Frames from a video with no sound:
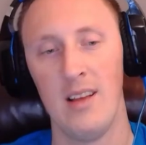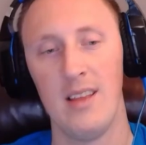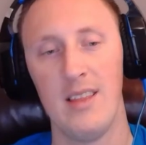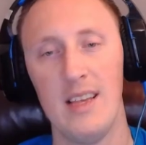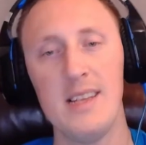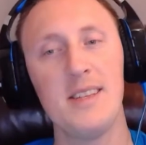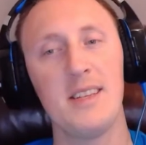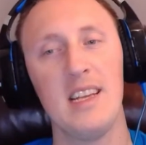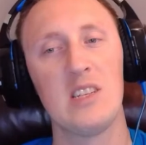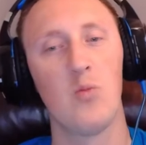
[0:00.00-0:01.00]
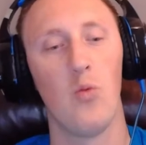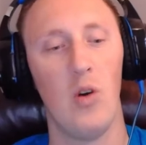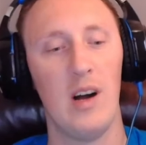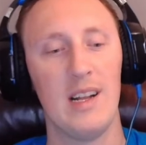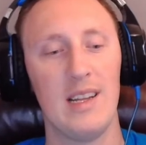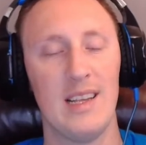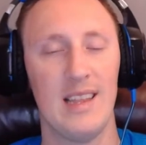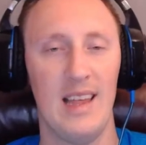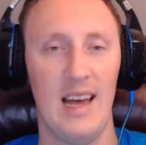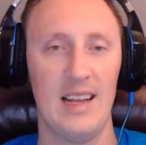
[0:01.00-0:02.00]
This is one
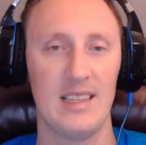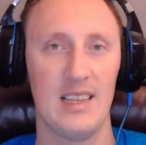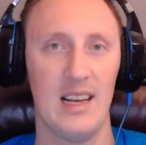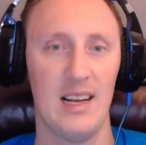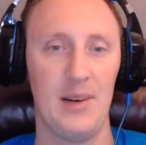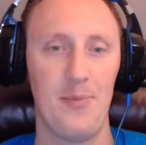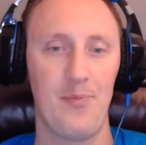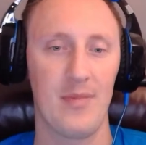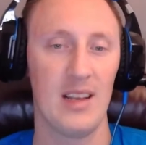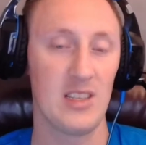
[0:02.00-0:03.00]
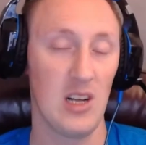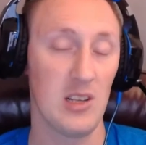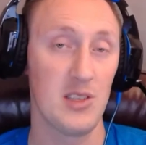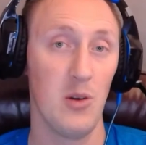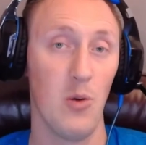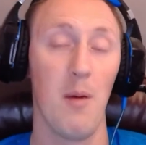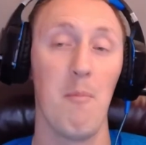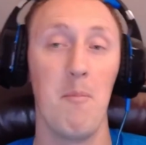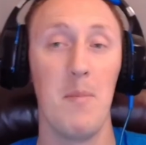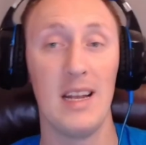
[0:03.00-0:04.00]
that is also a
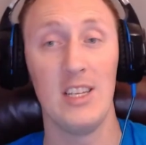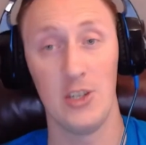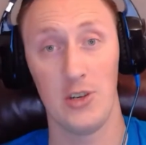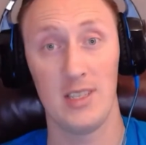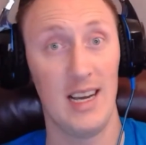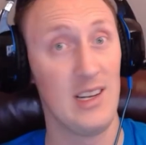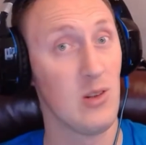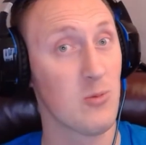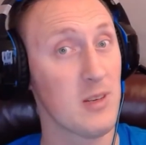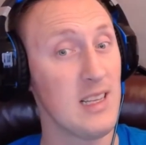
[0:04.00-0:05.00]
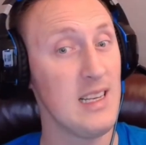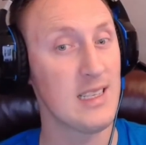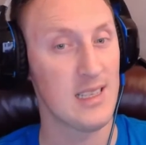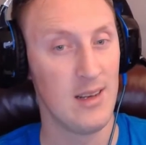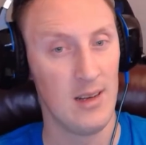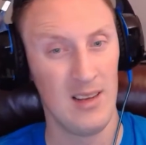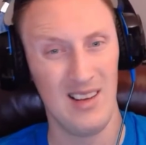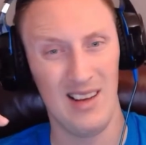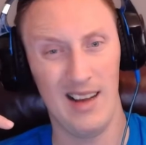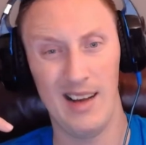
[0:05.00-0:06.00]
major title release.
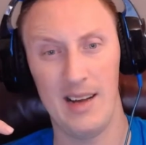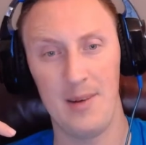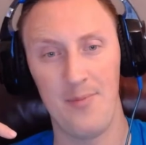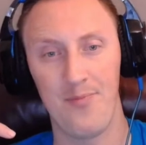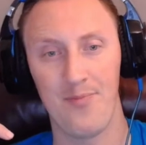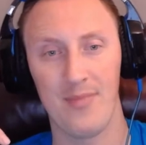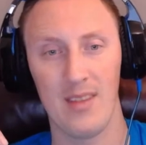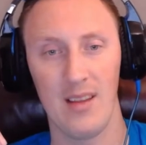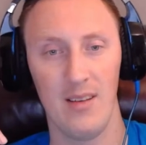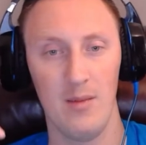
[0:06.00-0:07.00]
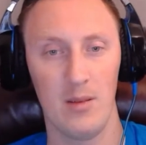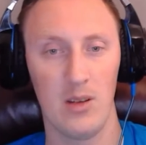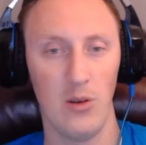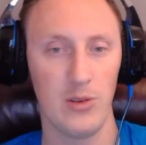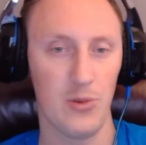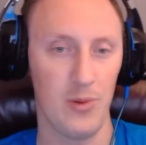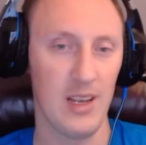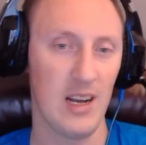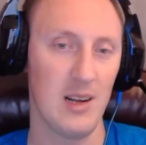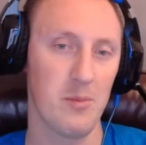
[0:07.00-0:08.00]
Ghost
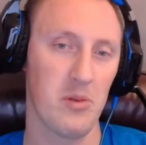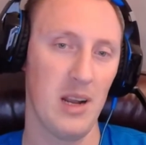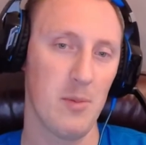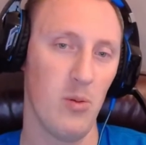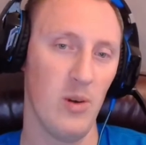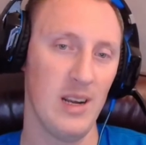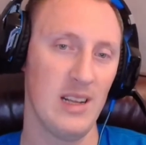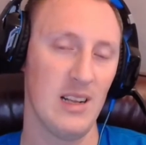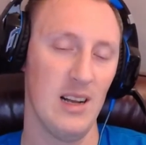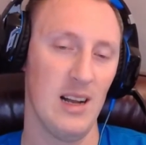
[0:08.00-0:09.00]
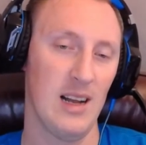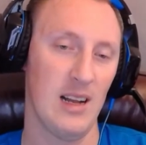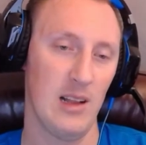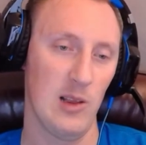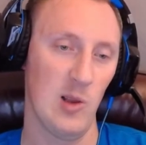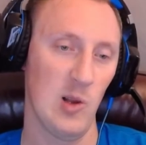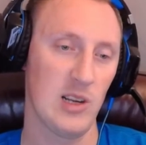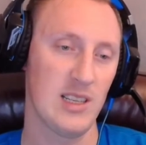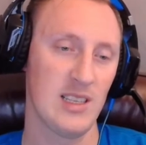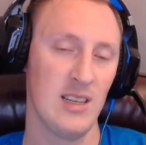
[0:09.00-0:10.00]
Recon Breakpoint
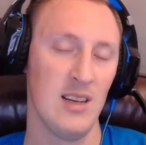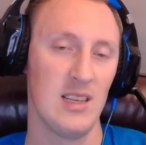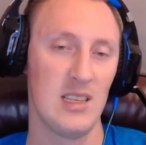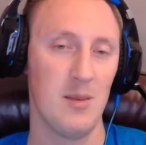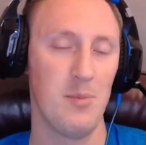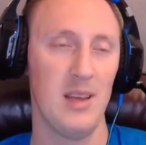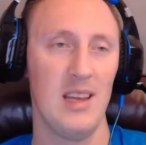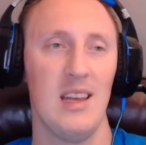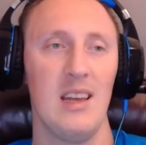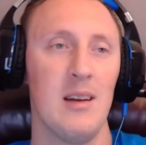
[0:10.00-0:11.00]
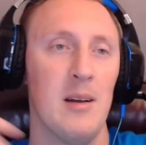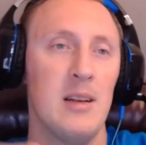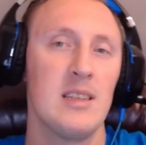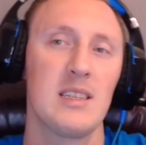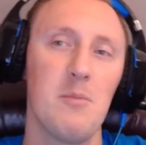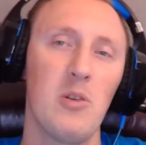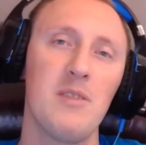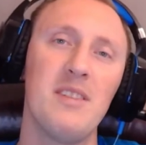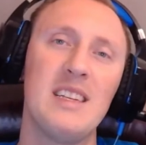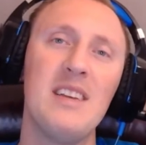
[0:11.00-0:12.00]
looks to be somewhat
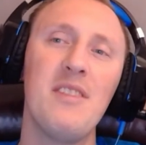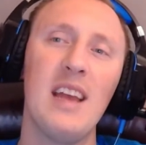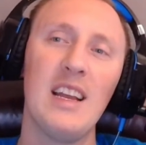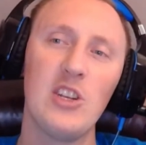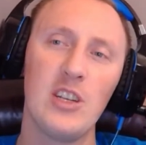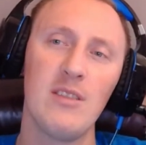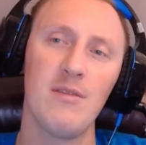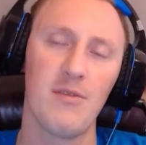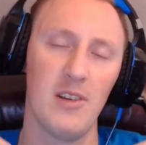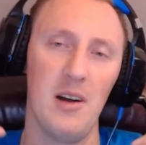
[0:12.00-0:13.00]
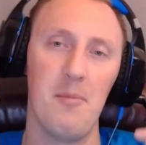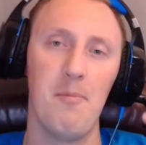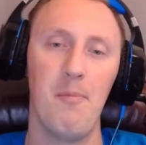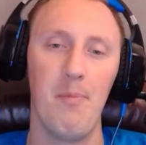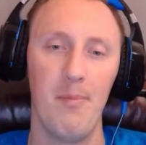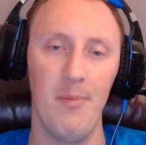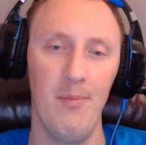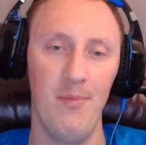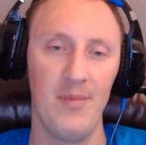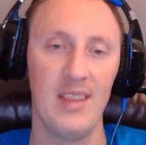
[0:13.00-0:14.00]
of a deviation from
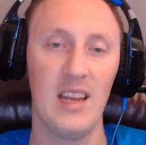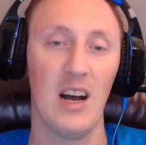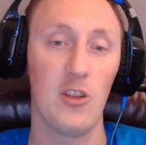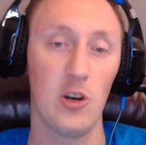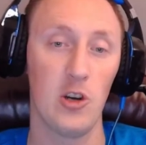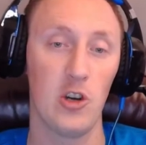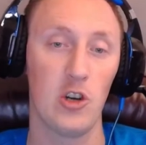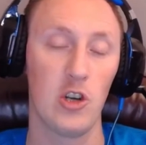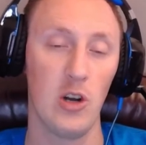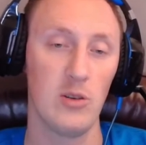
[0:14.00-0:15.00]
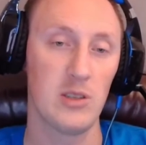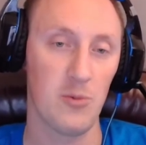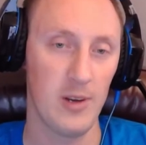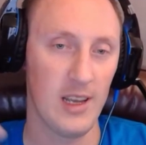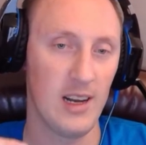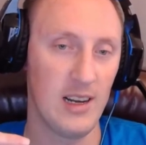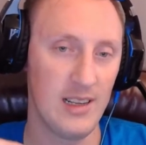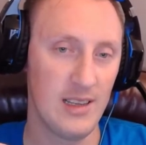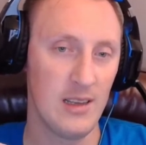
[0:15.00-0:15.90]
the other Ghost Recon